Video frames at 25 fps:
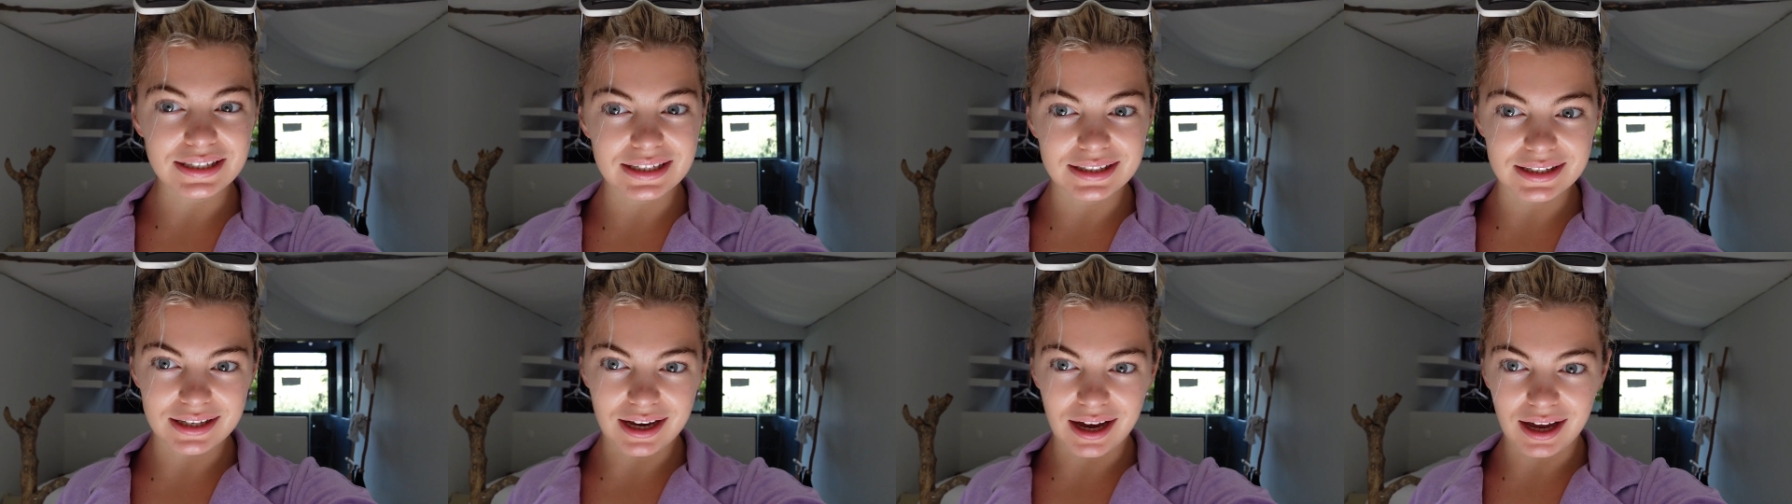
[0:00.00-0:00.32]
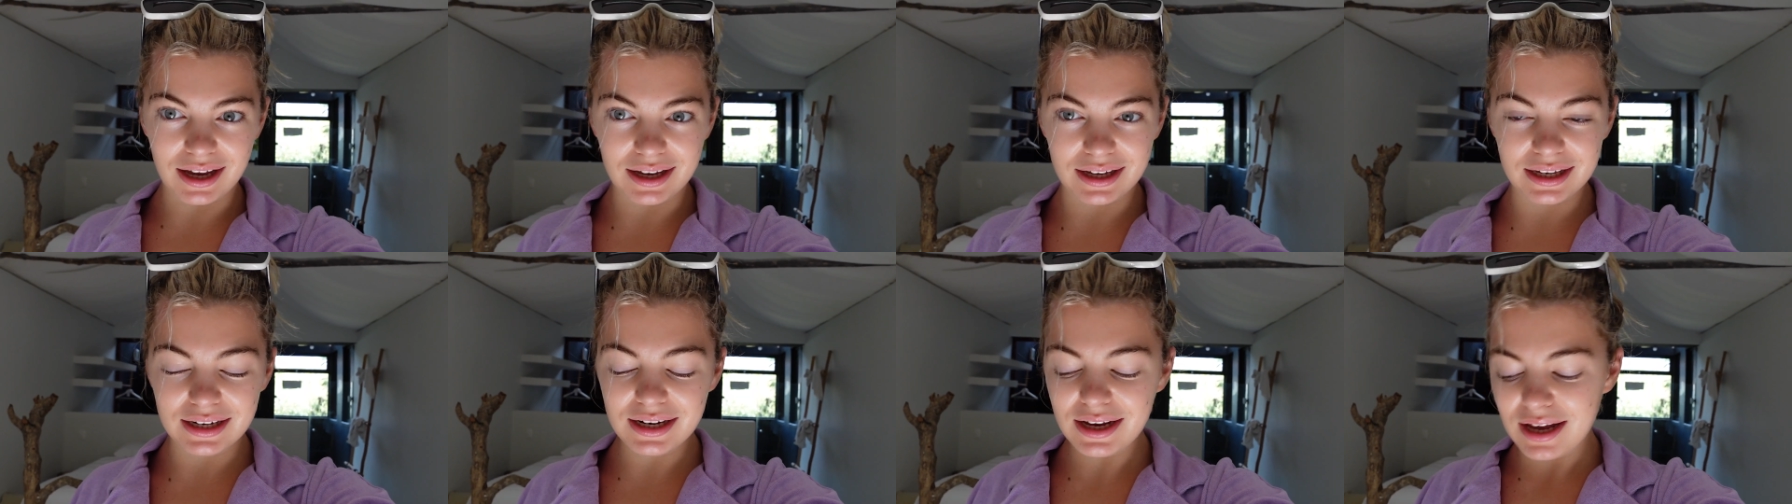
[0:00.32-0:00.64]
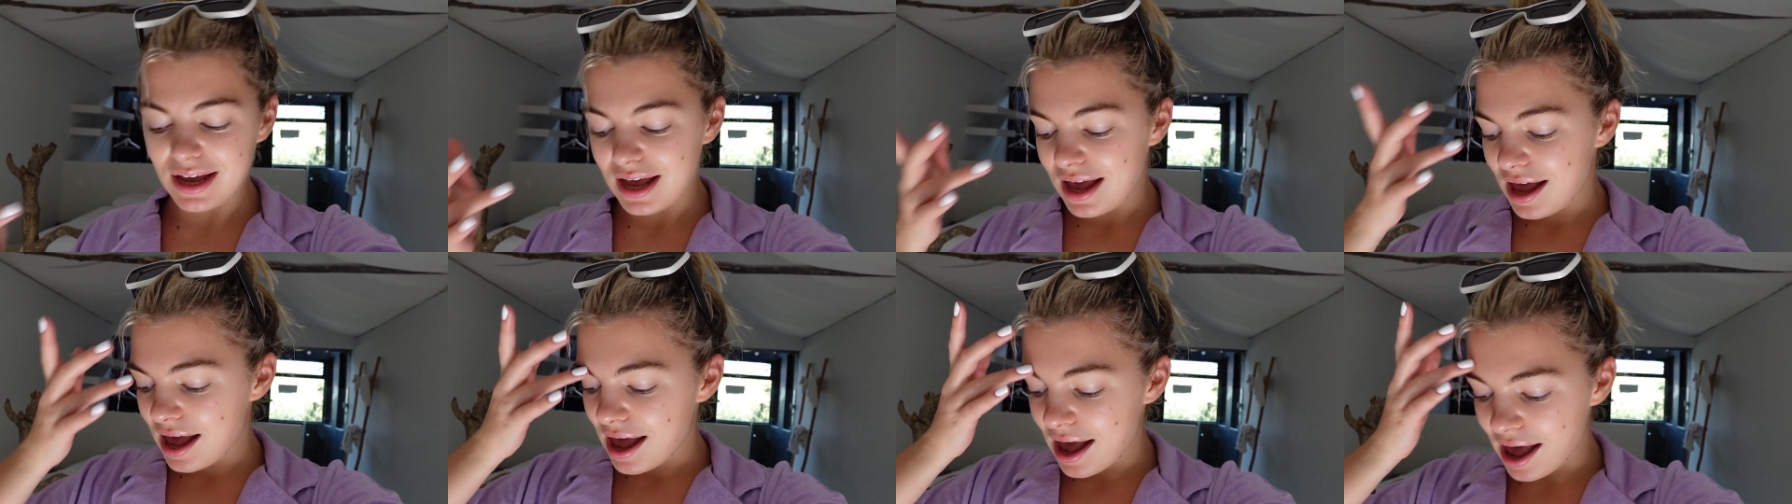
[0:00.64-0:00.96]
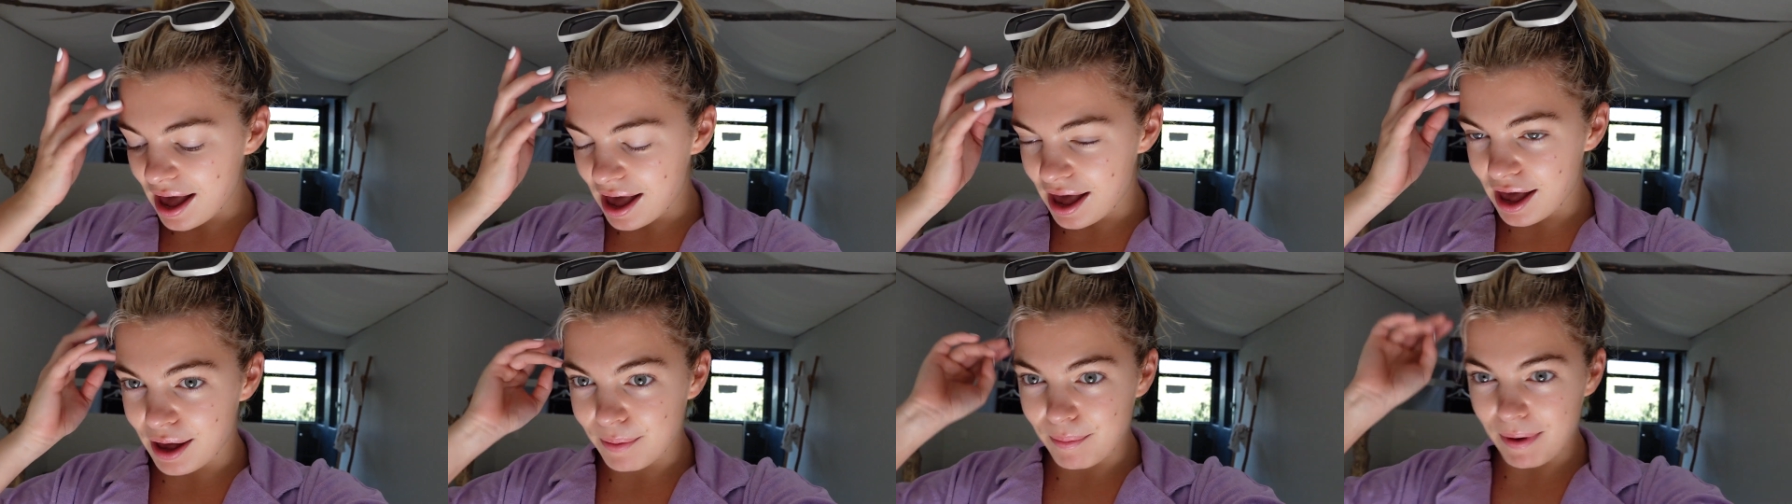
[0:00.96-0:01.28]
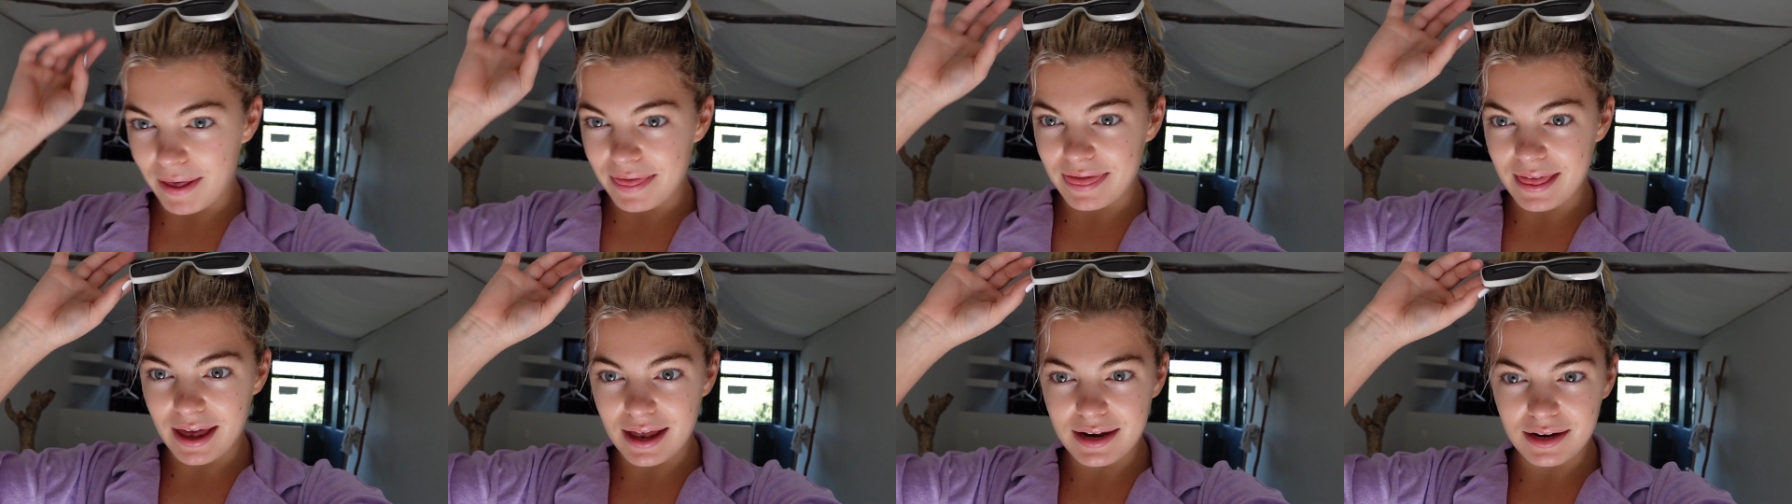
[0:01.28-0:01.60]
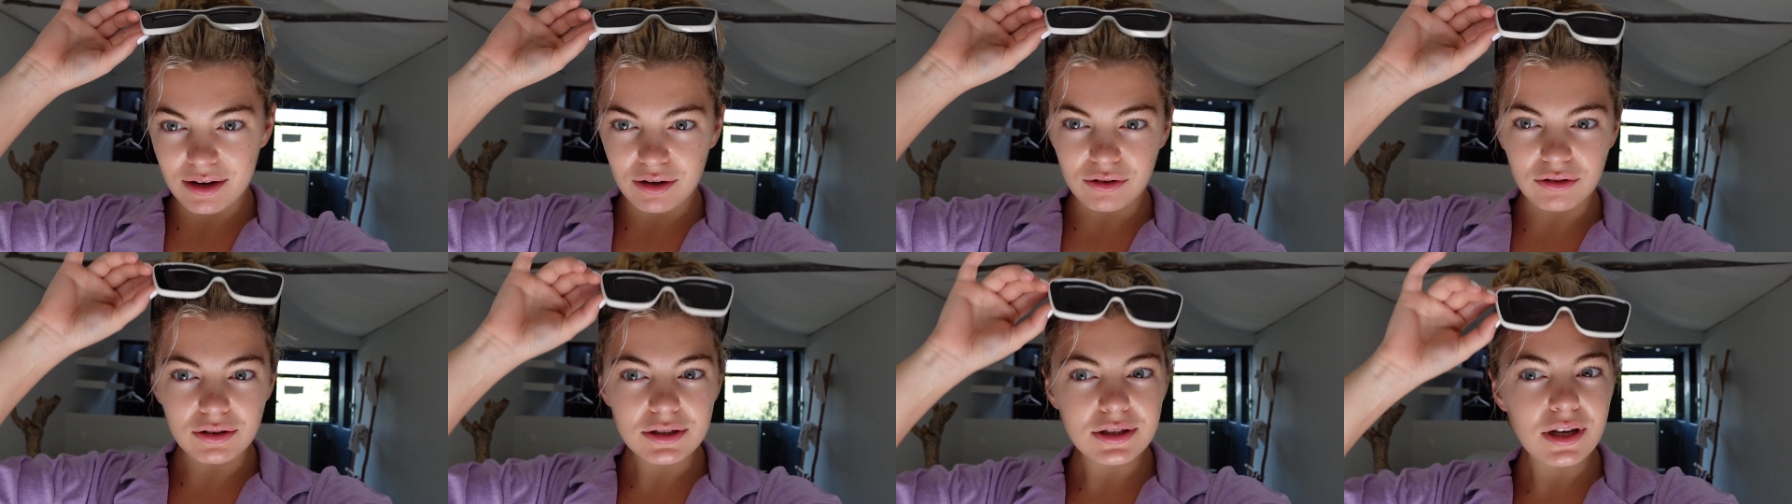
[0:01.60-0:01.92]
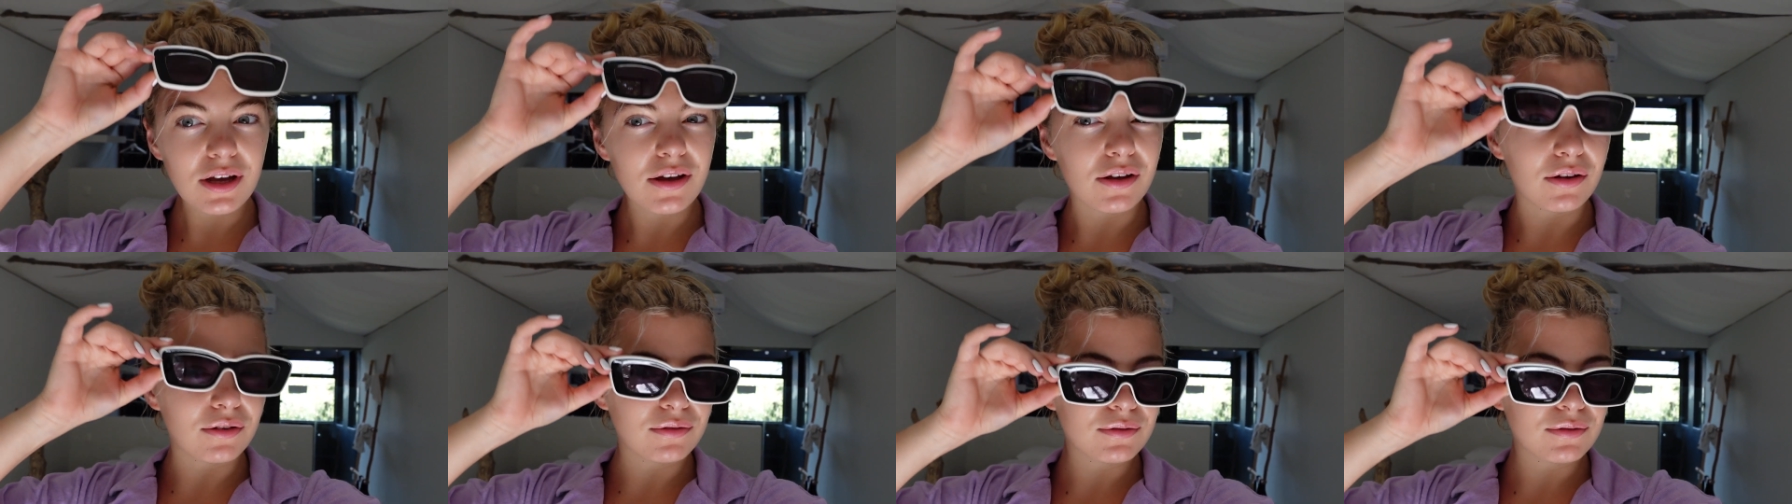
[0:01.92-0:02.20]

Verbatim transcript: Design. Um, and then also